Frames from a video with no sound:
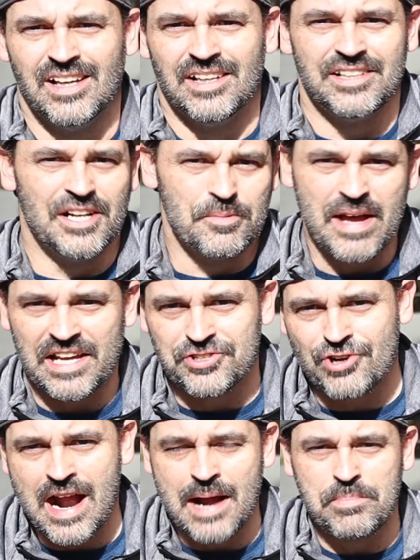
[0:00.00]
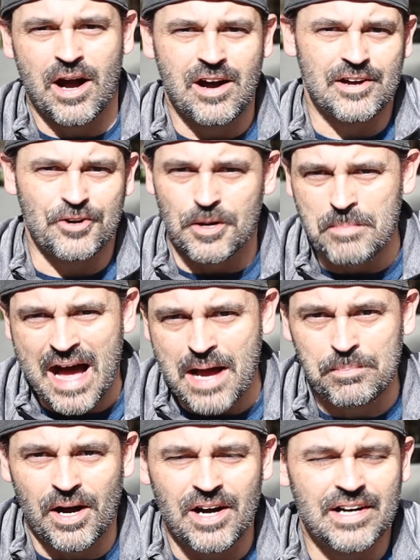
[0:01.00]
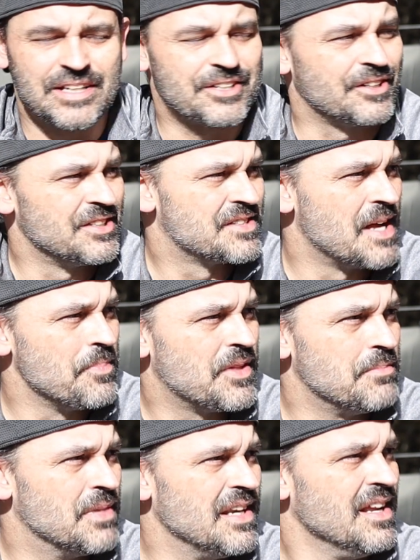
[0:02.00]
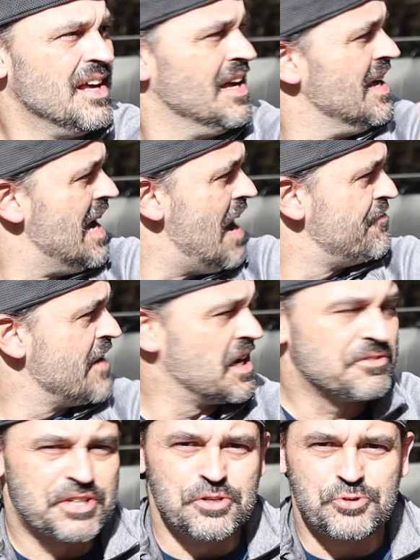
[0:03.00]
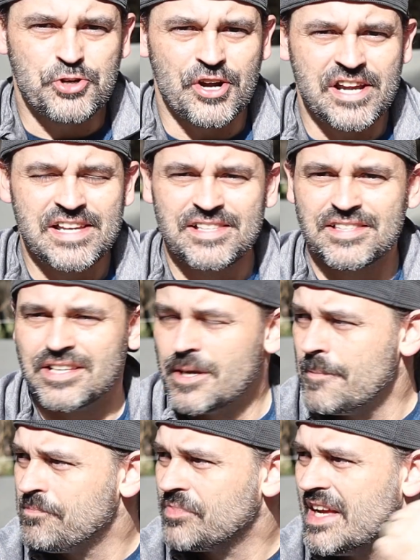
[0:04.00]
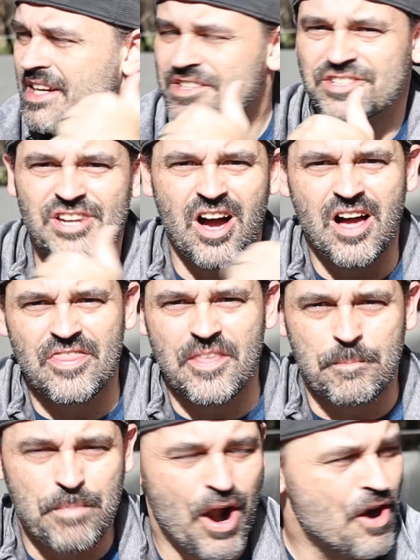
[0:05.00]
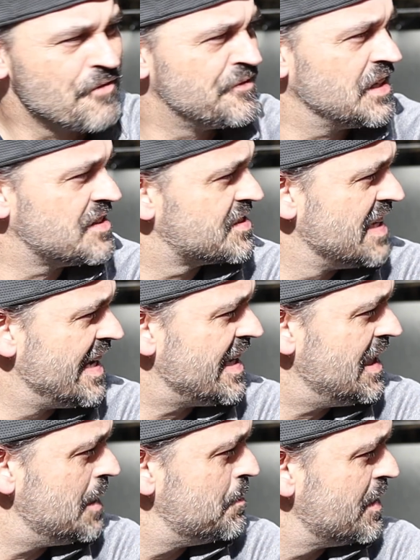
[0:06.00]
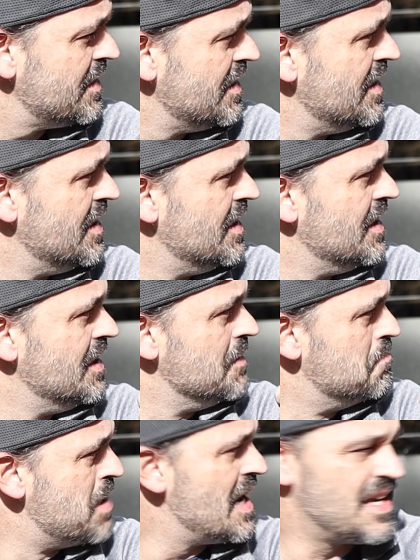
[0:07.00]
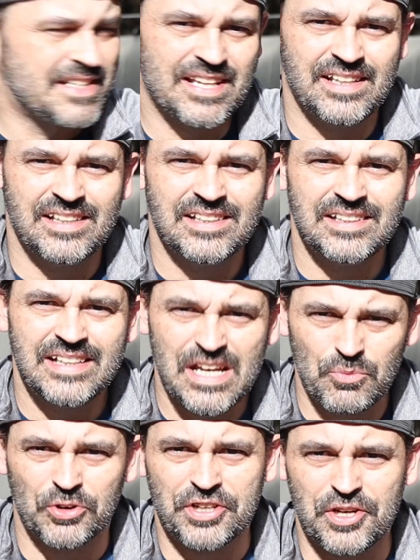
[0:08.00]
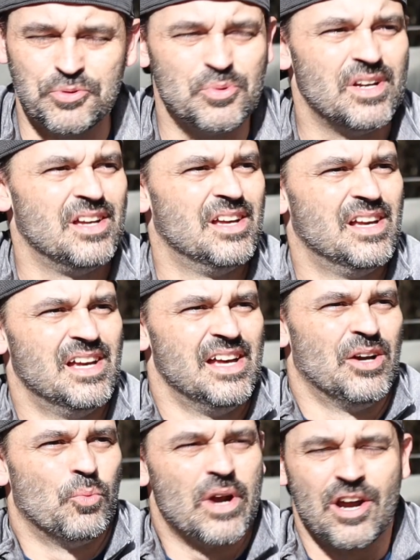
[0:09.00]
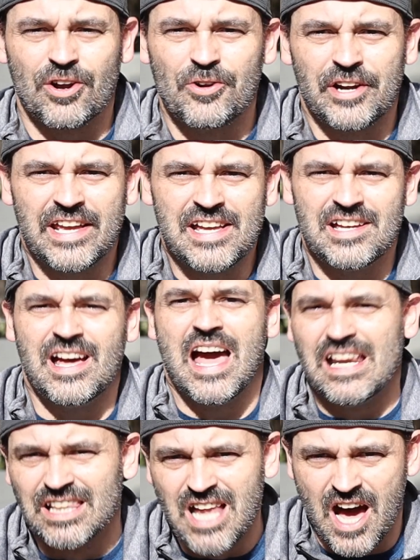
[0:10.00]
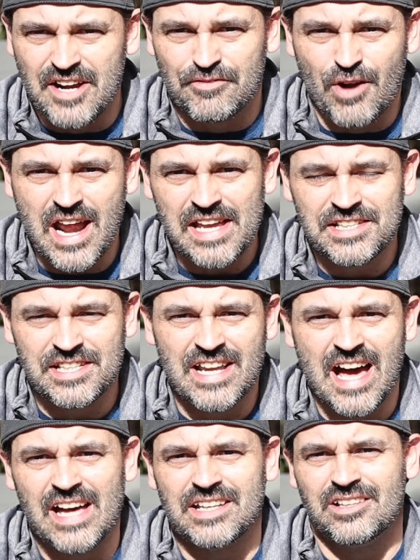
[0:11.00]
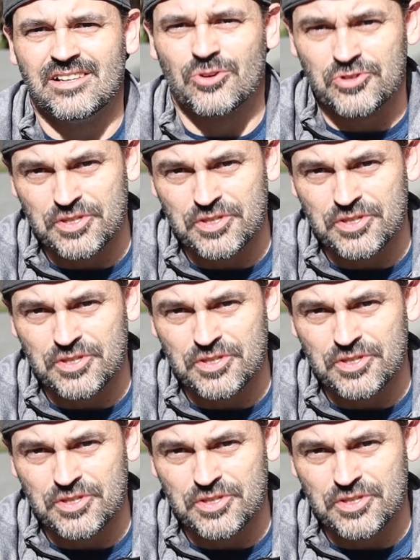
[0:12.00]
make a tripod or a bipod or something. But I found 2 trees. It is not the perfect setup, but it will do. We are going to get a lot of rain tonight, or